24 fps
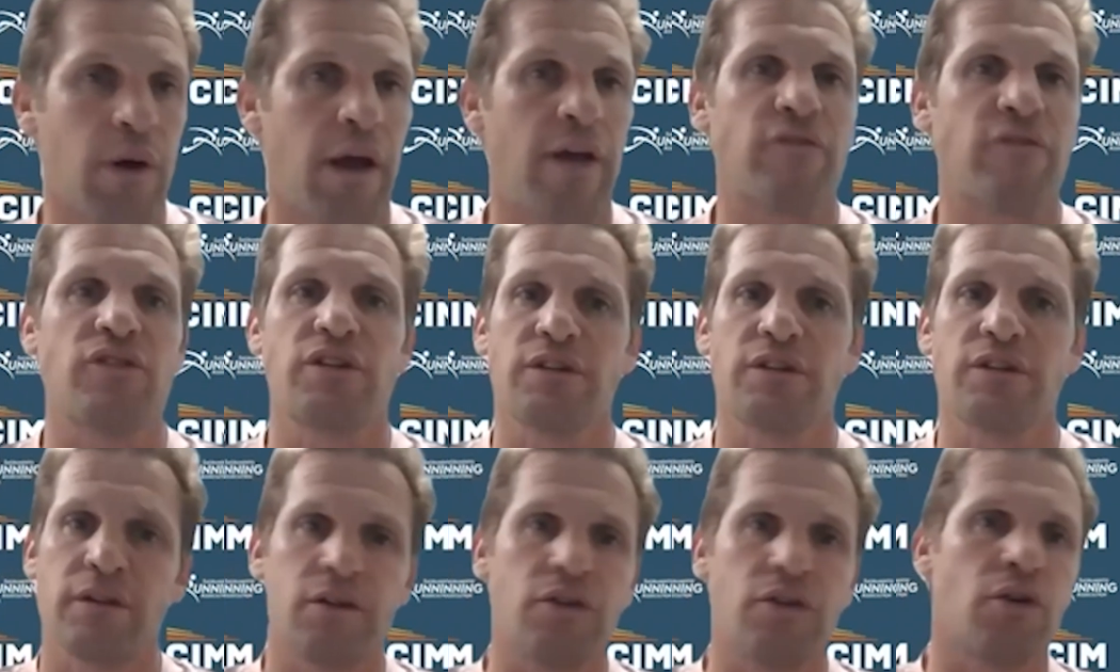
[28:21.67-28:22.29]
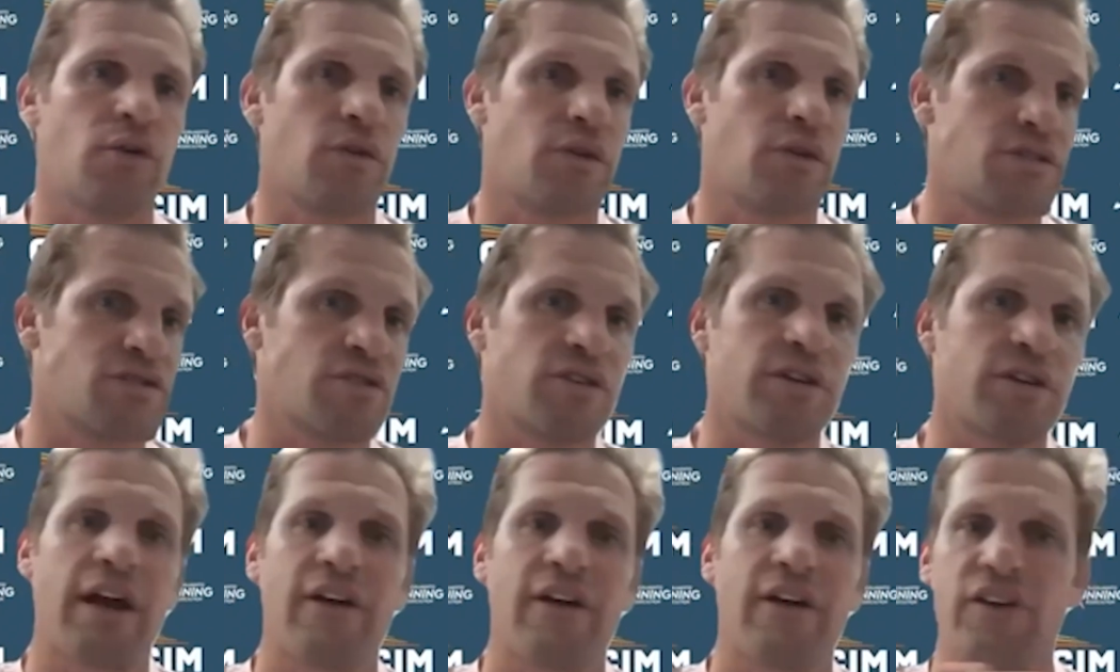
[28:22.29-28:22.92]
every, because
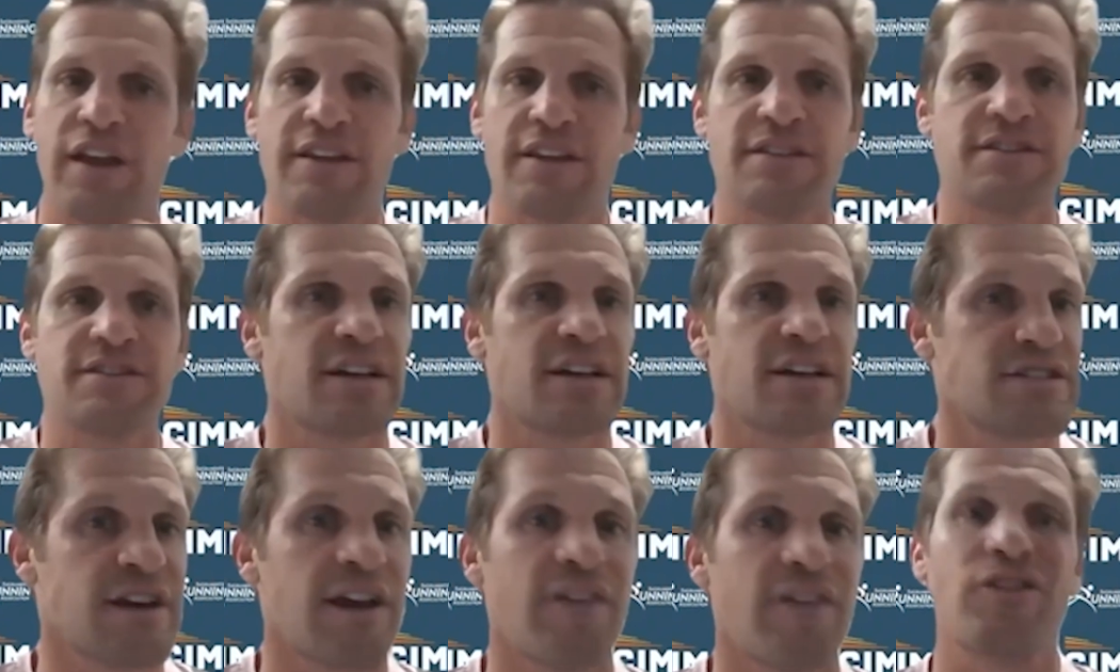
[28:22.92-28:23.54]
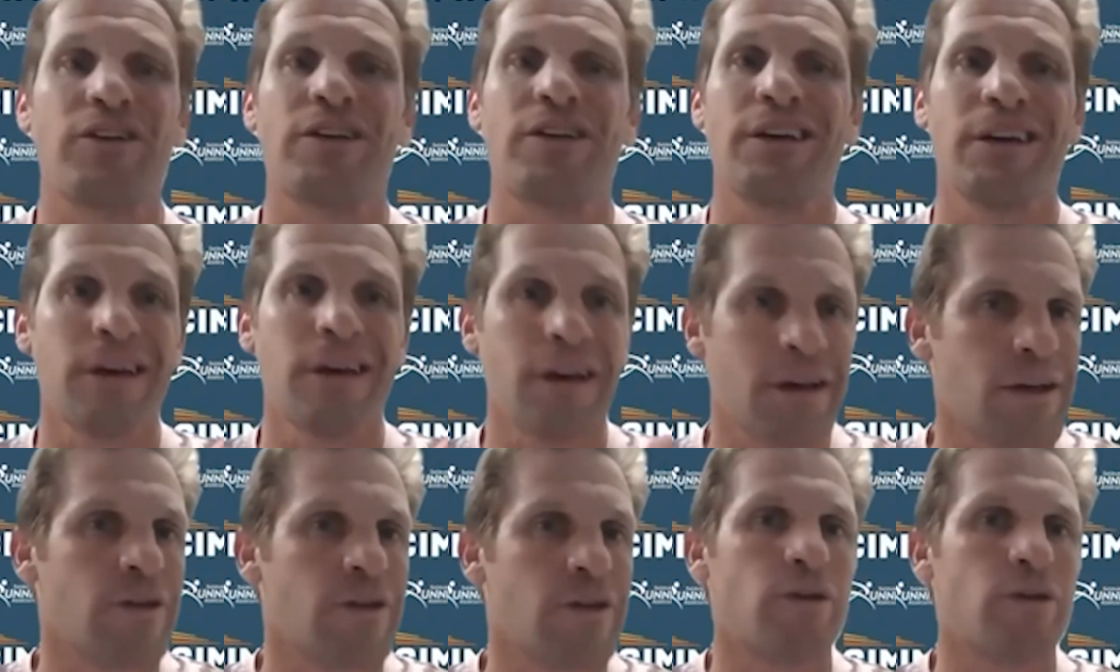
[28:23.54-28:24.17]
you're going to have an aid station every,
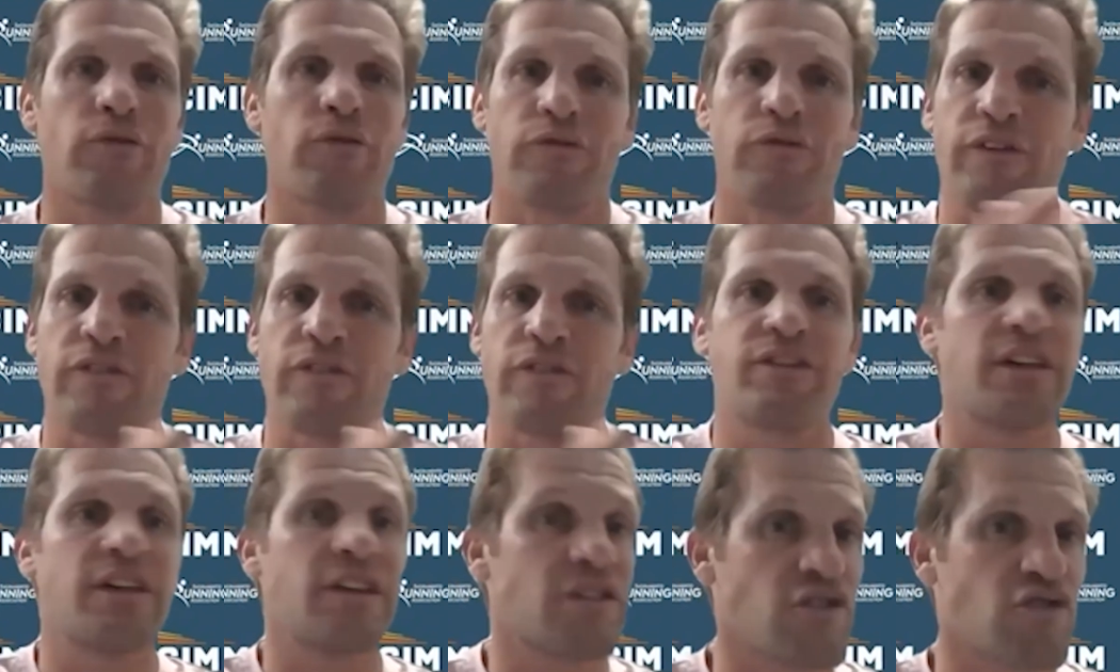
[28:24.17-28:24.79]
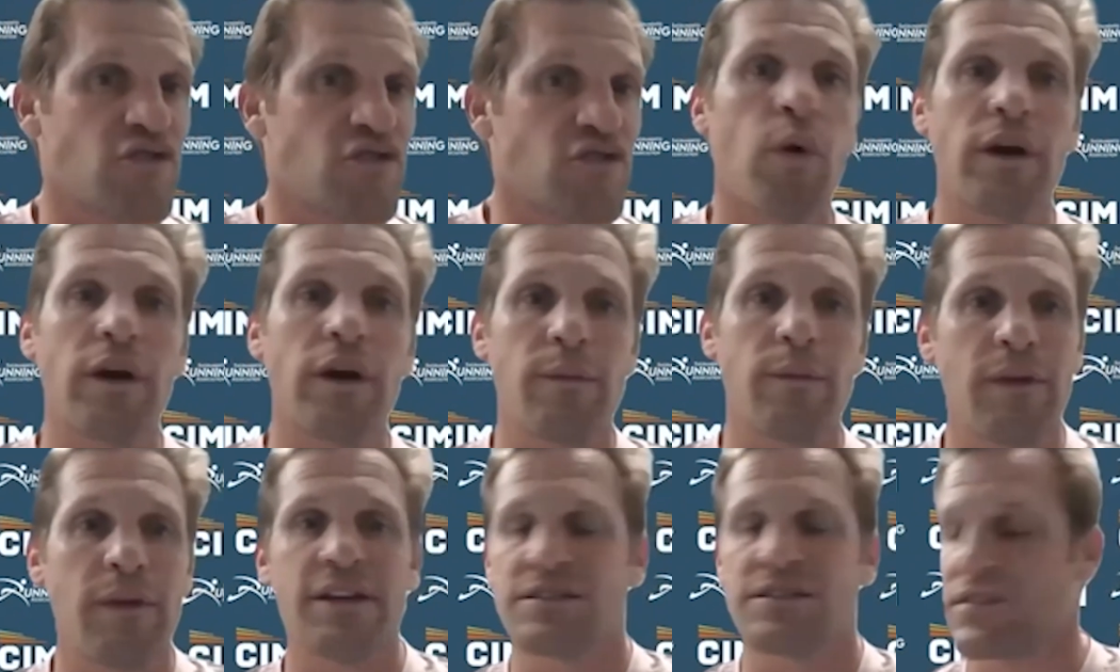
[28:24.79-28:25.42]
15 to
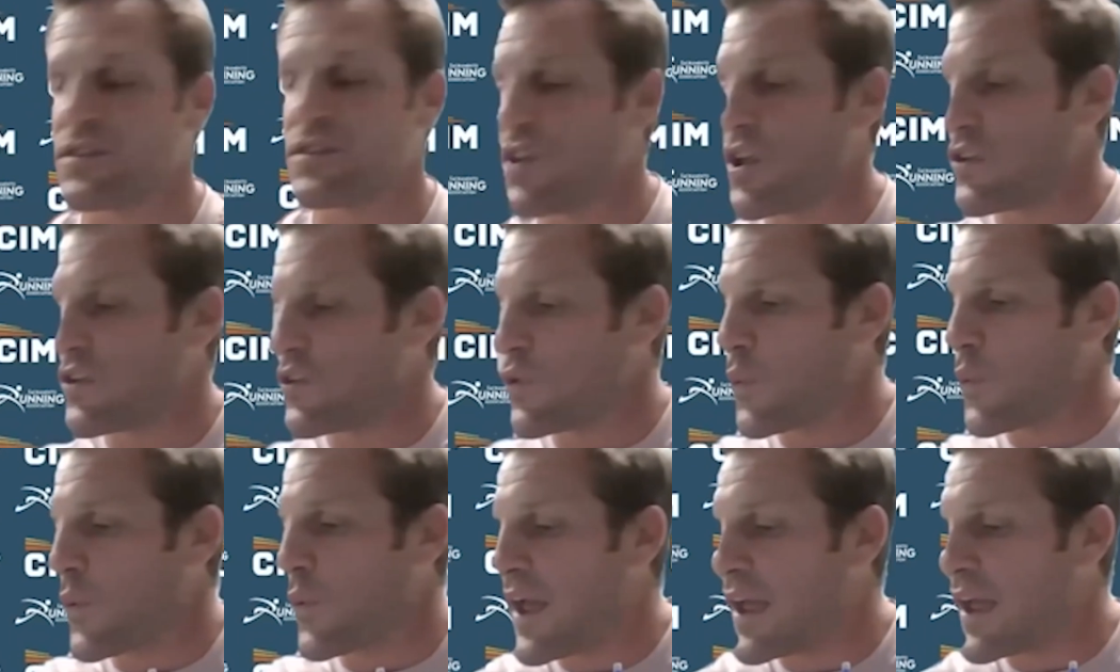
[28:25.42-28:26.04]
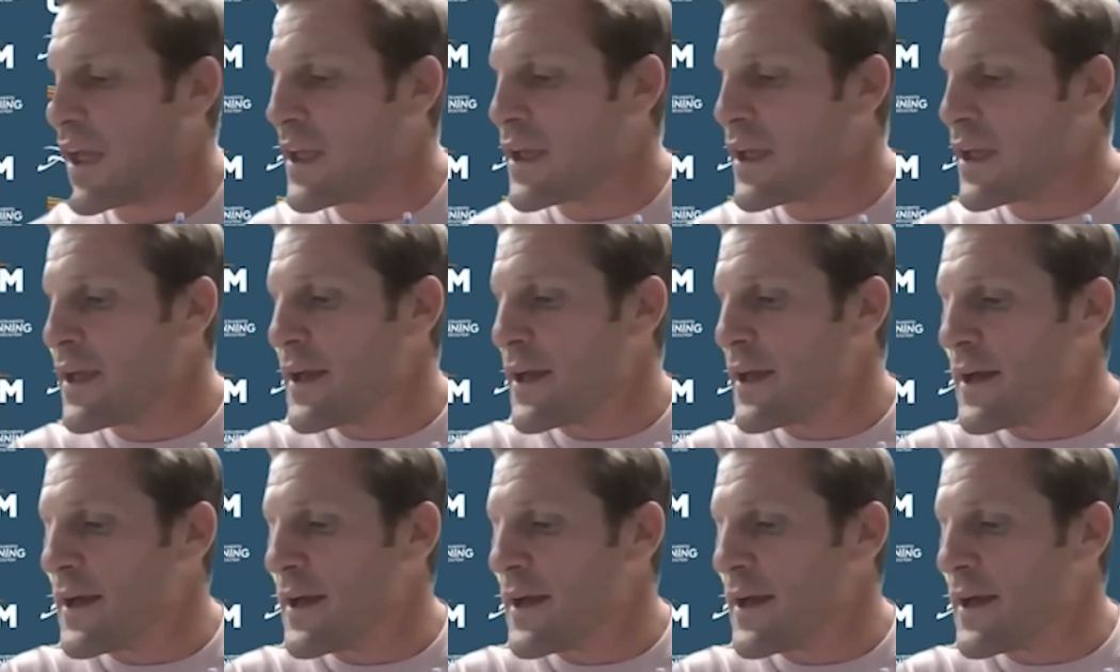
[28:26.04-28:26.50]
20 minutes along the way.